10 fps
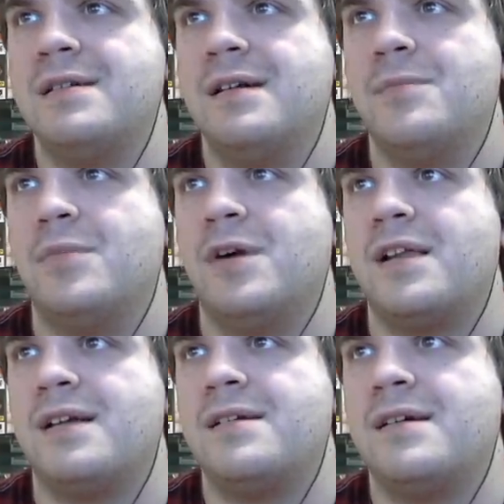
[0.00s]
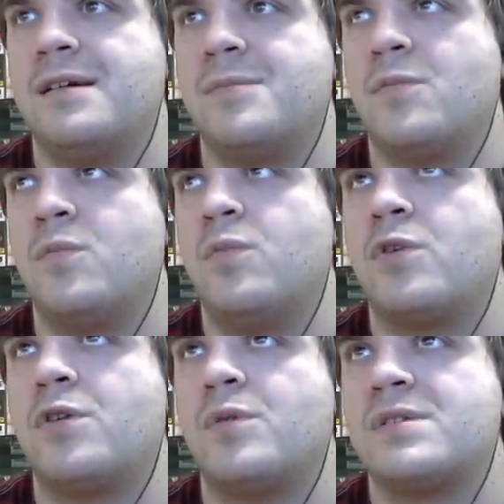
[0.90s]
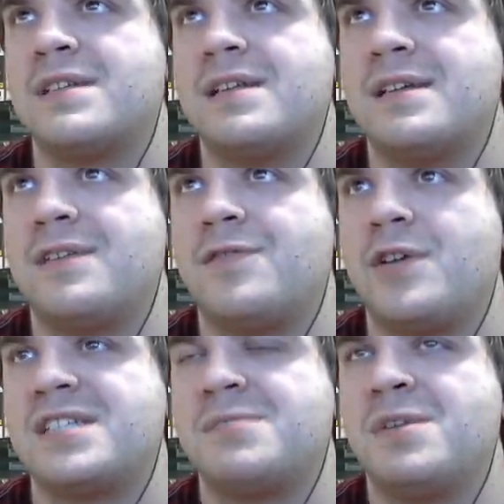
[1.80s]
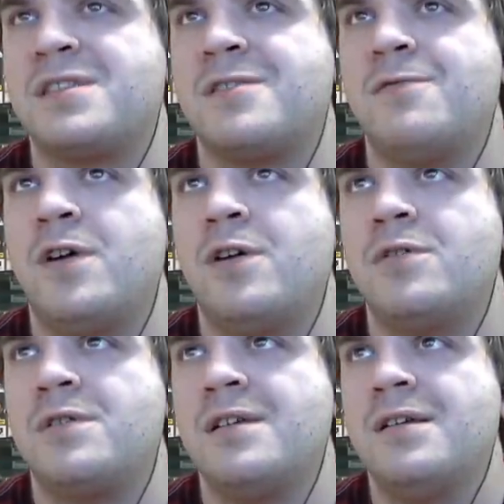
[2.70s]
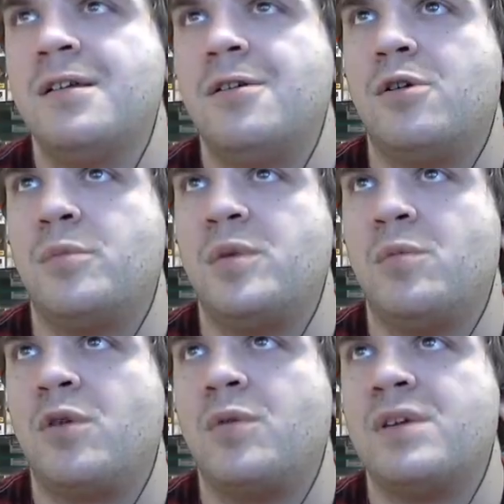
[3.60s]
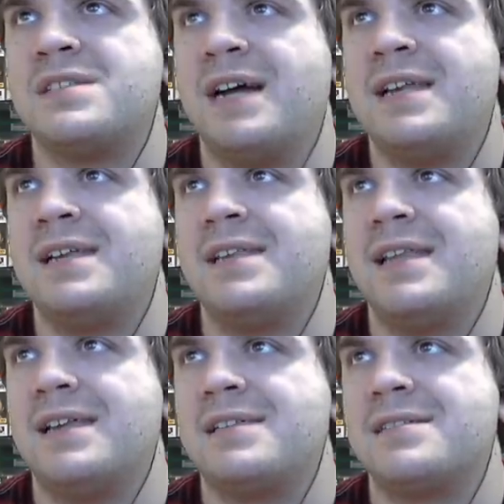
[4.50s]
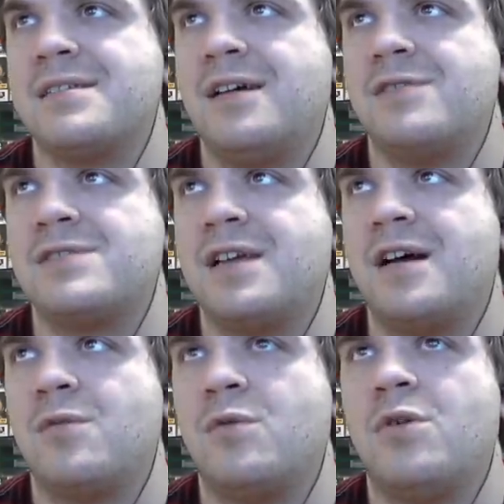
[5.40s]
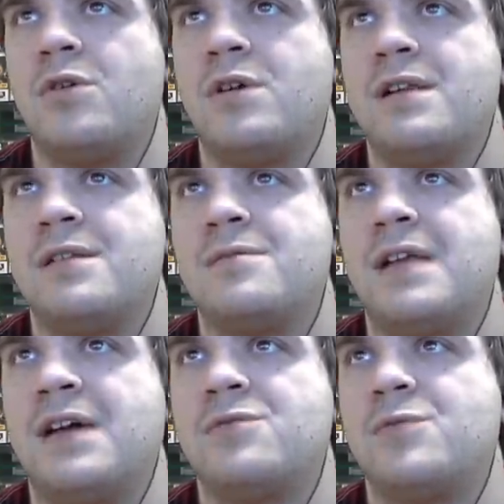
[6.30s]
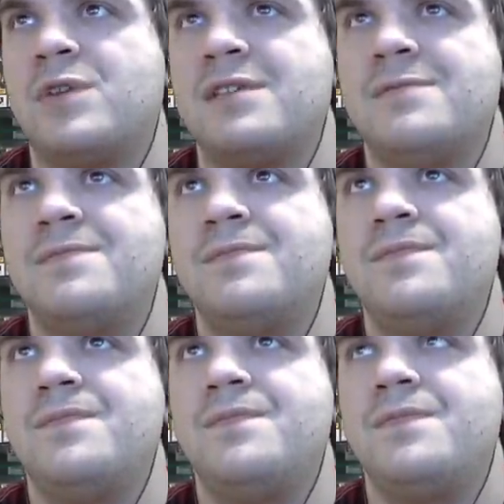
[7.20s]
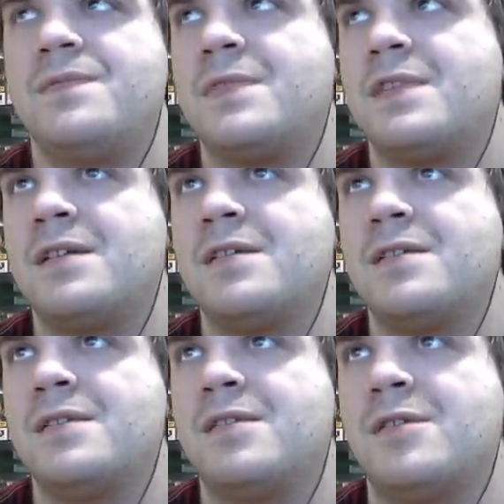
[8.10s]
but I'm wondering what's gonna if they're gonna split the vote or be more one-sided, and that is obviously God of War and Elden Ring. Those